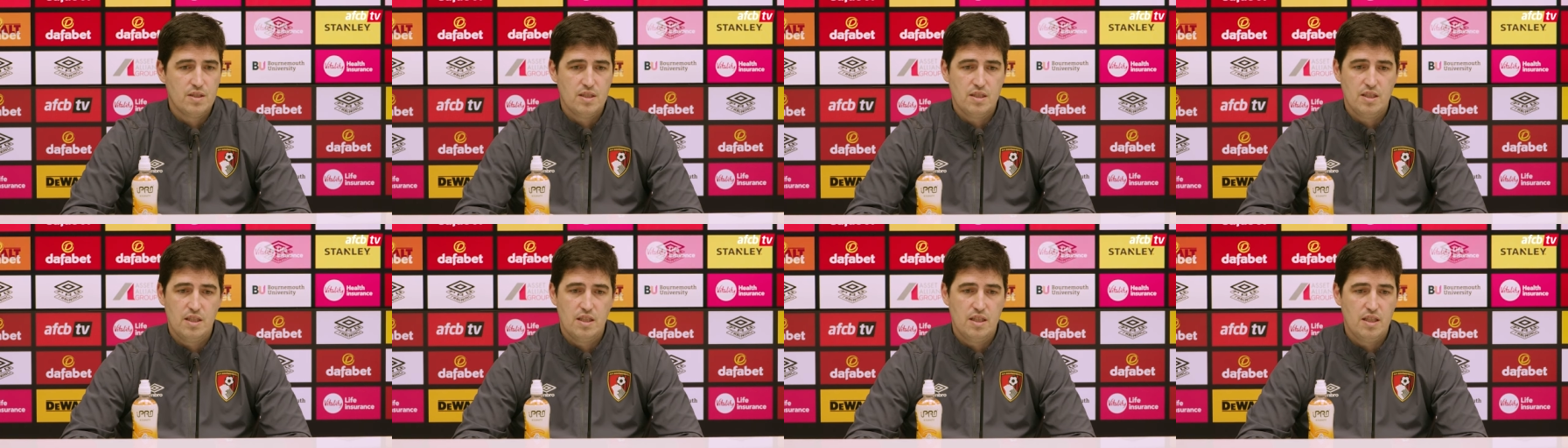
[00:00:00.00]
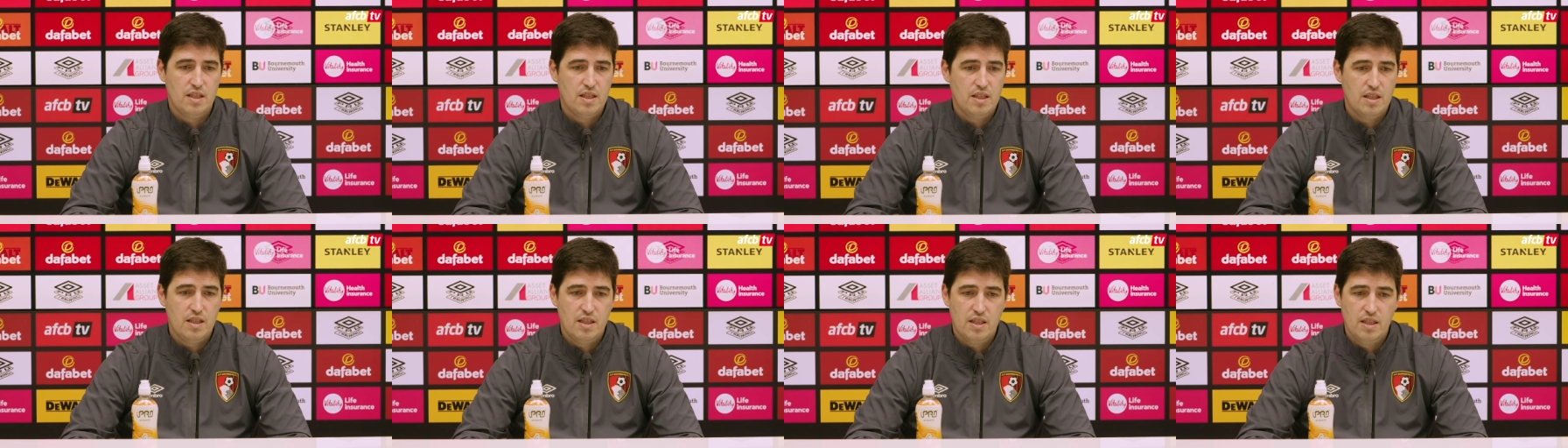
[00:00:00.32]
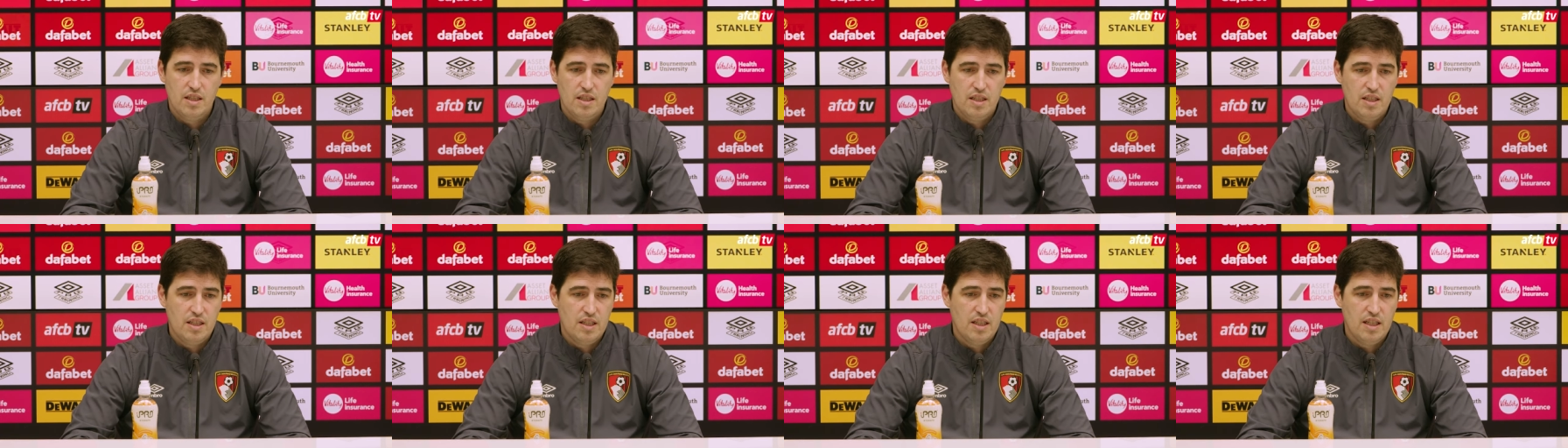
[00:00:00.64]

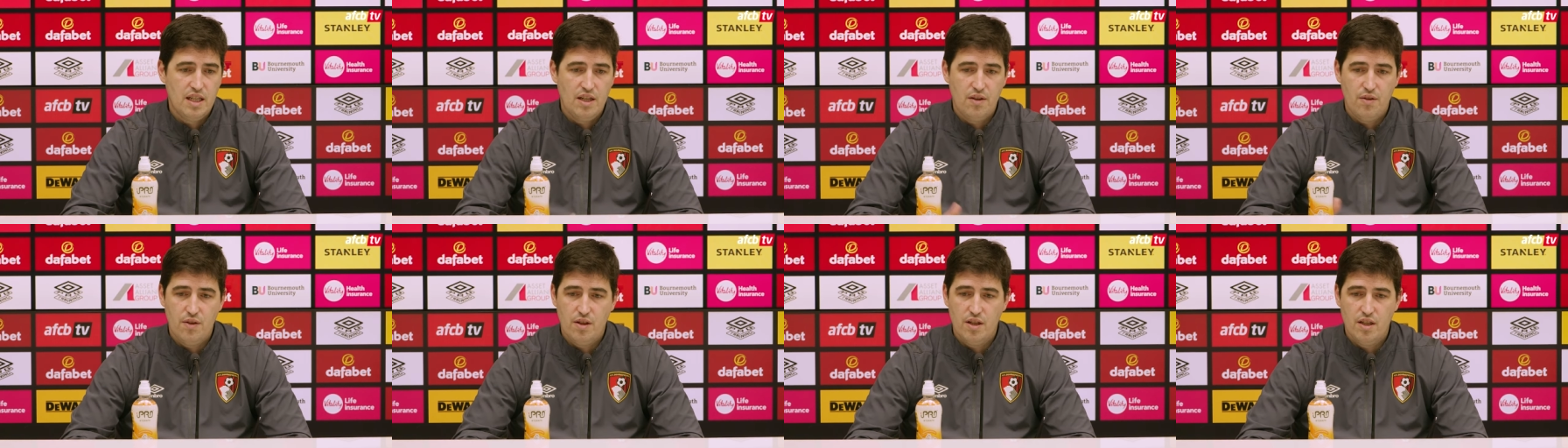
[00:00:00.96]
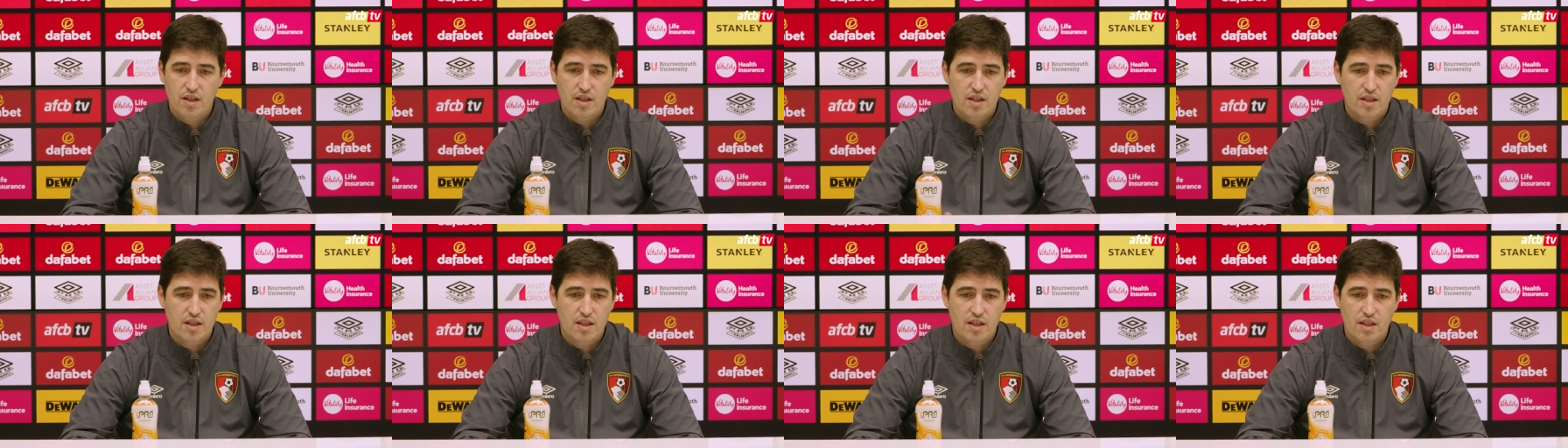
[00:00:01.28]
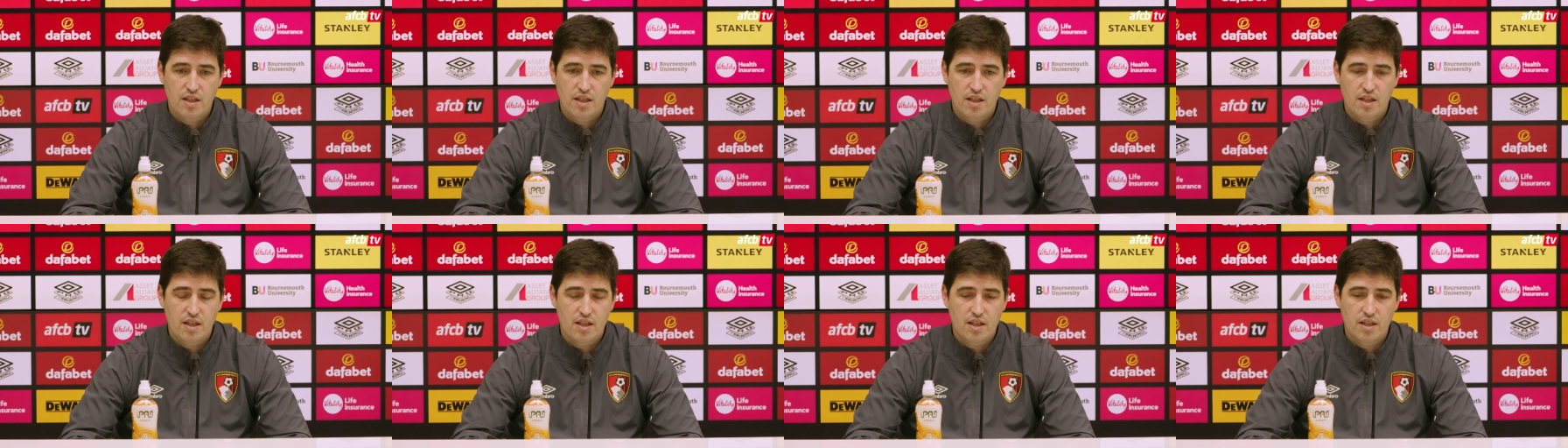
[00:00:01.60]
I think
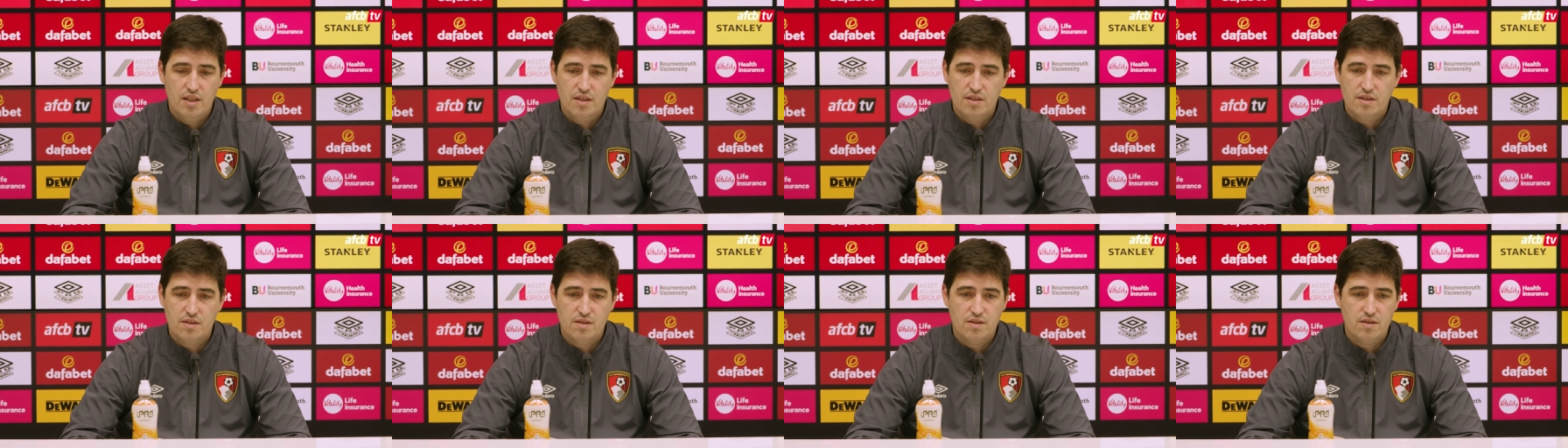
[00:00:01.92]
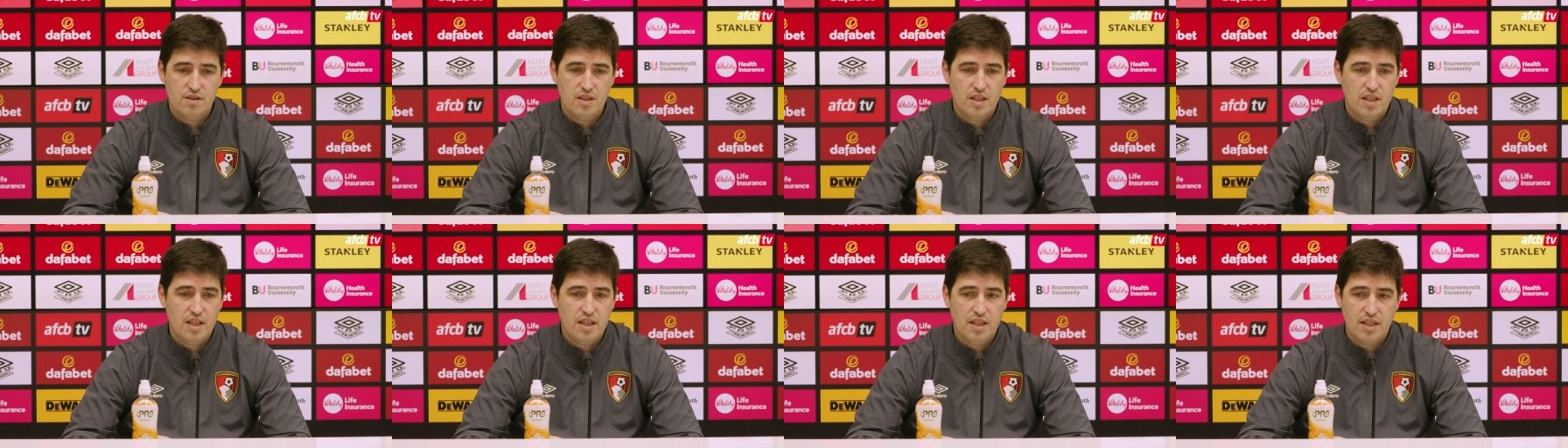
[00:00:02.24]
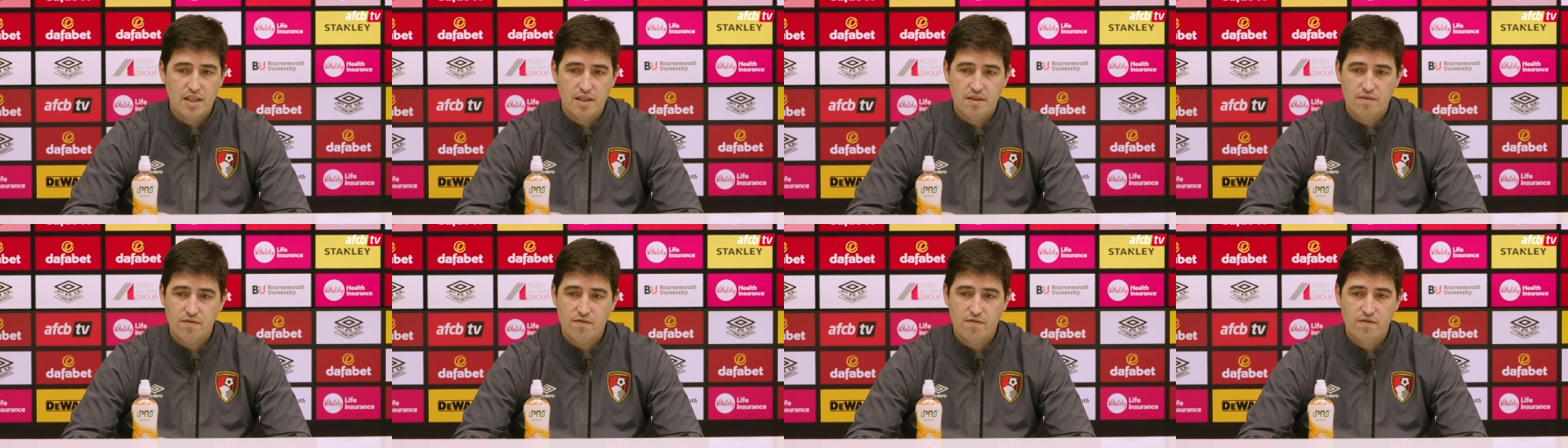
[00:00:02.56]
they
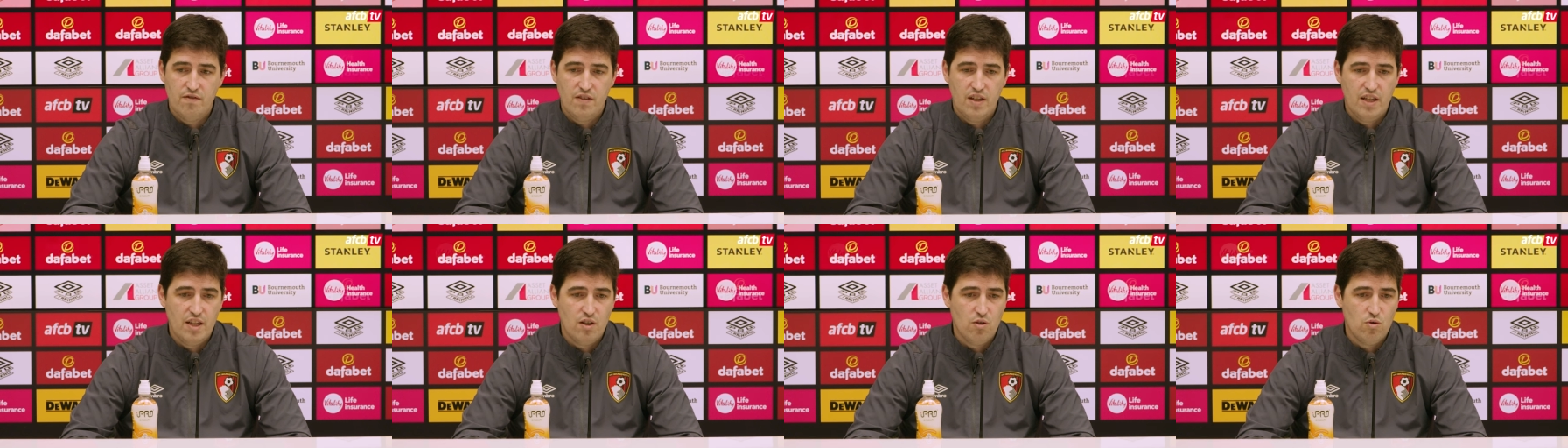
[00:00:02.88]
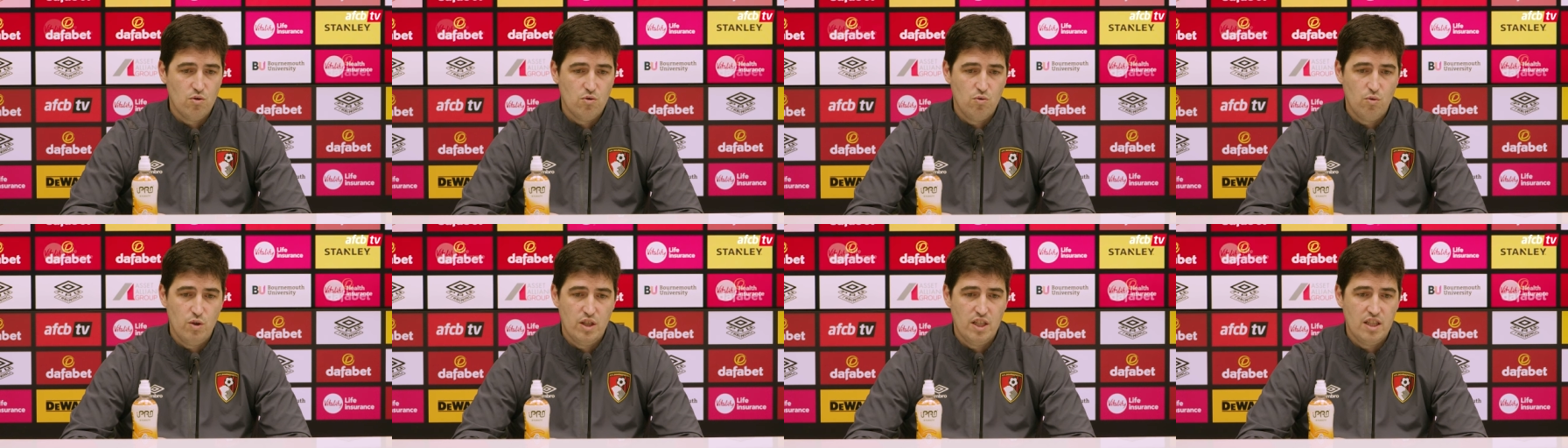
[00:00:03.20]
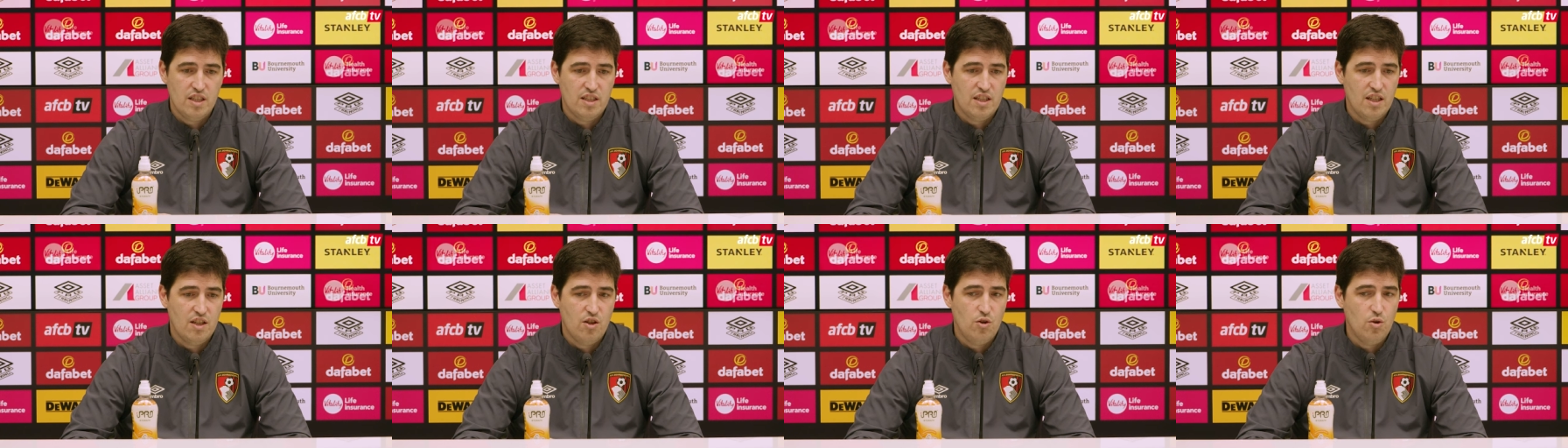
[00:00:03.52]
are very good
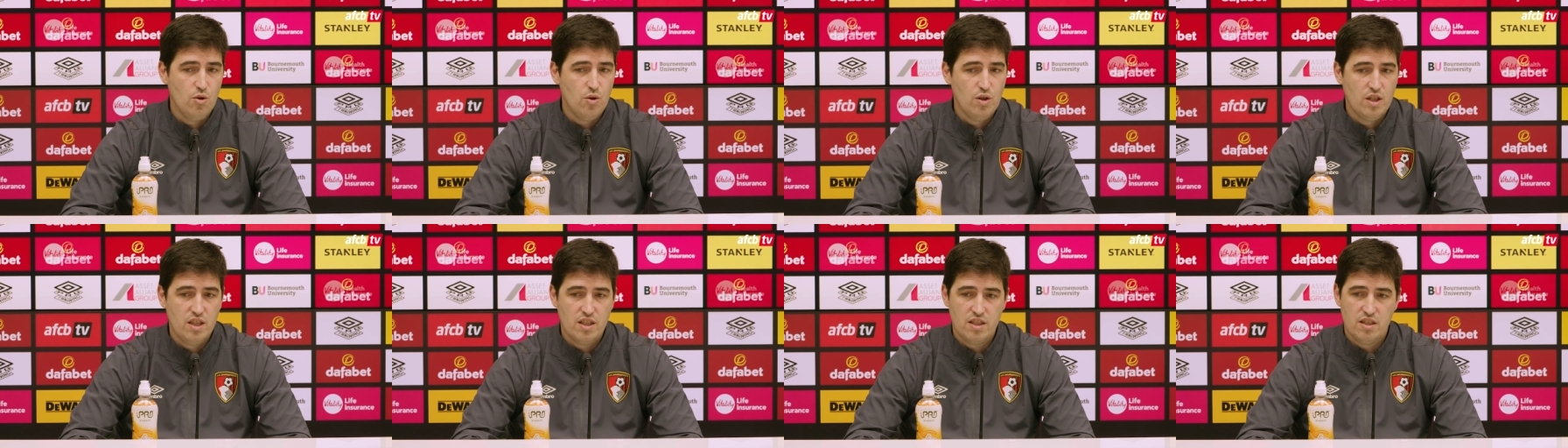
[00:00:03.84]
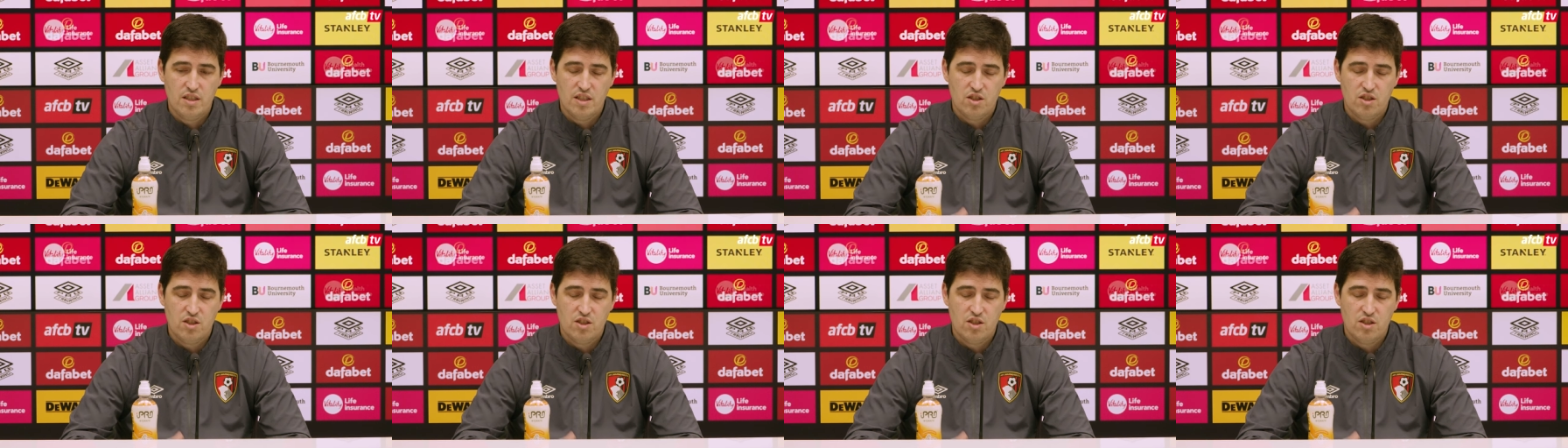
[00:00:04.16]
winning the duels,